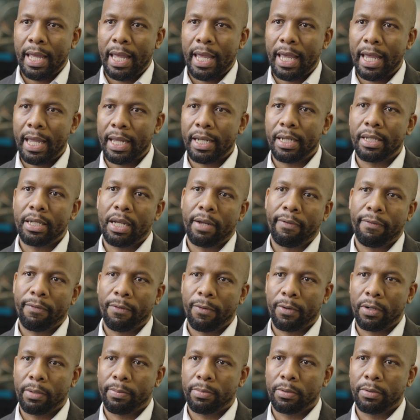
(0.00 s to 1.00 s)
and
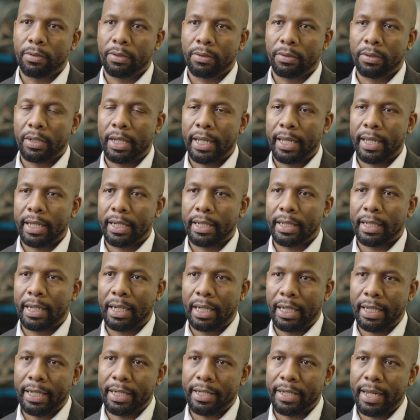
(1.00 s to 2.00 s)
affordable and
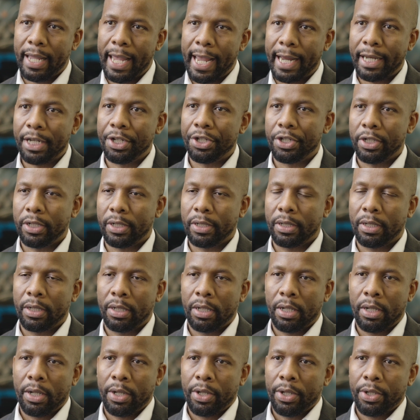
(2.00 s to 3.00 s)
clean energy.
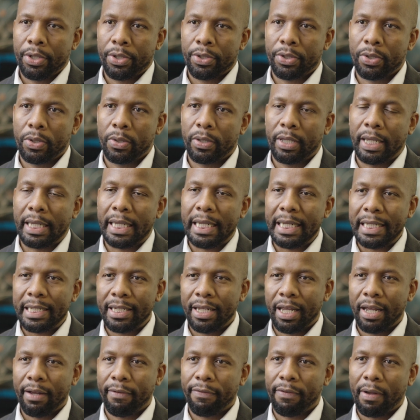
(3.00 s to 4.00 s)
So the
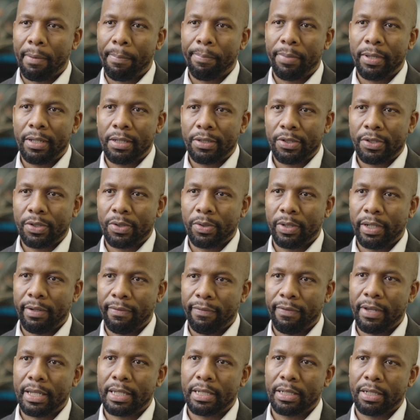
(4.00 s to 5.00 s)
ETF appeals to
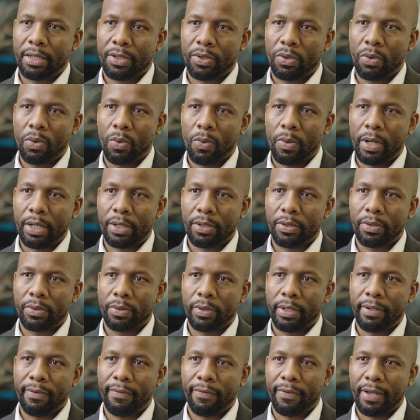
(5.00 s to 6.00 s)
investors who want
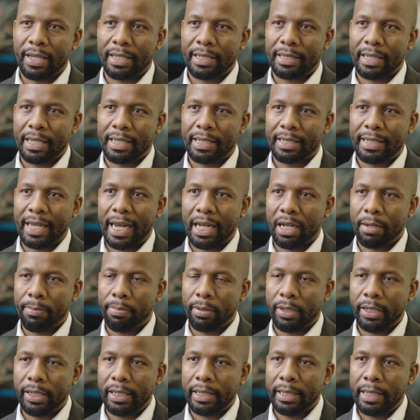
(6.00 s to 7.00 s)
to invest
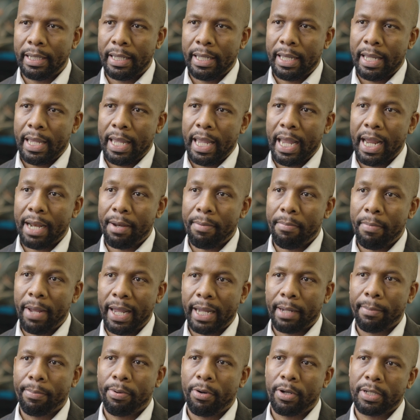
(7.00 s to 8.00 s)
sustainably and
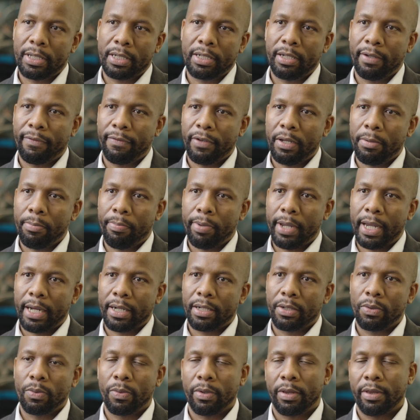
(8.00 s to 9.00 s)
make positive
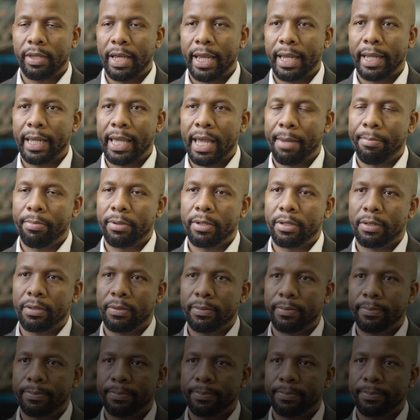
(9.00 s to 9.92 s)
impact with their capital.